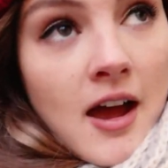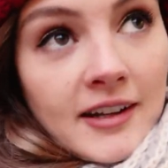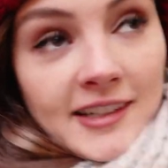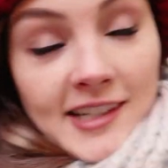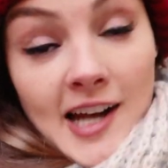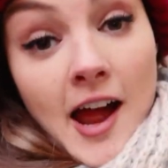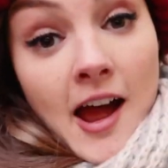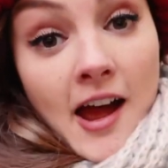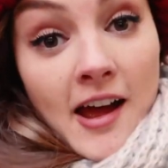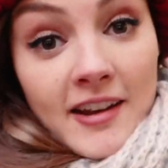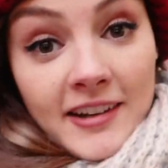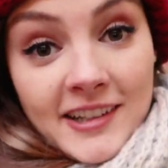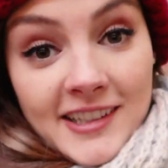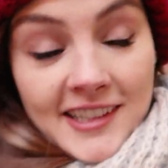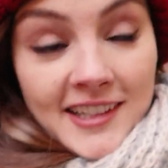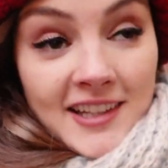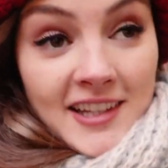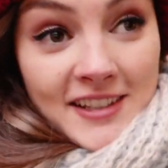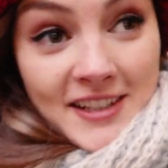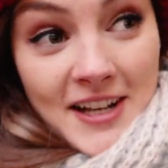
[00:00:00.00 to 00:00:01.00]

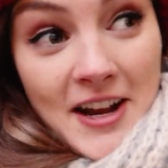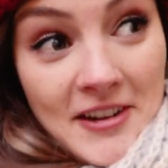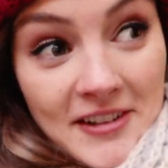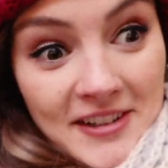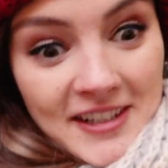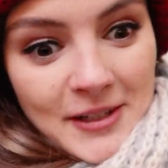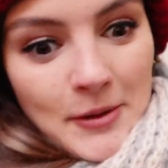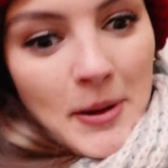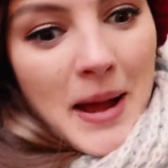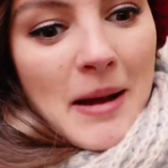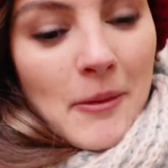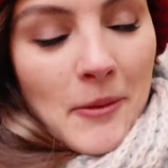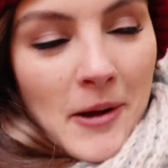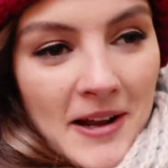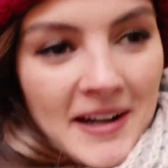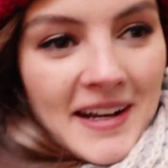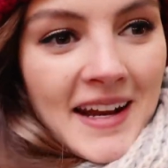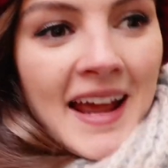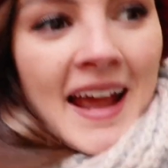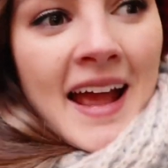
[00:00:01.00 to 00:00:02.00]
Church, the Sloane Square
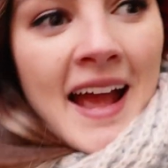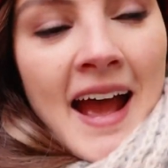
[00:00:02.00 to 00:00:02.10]
one,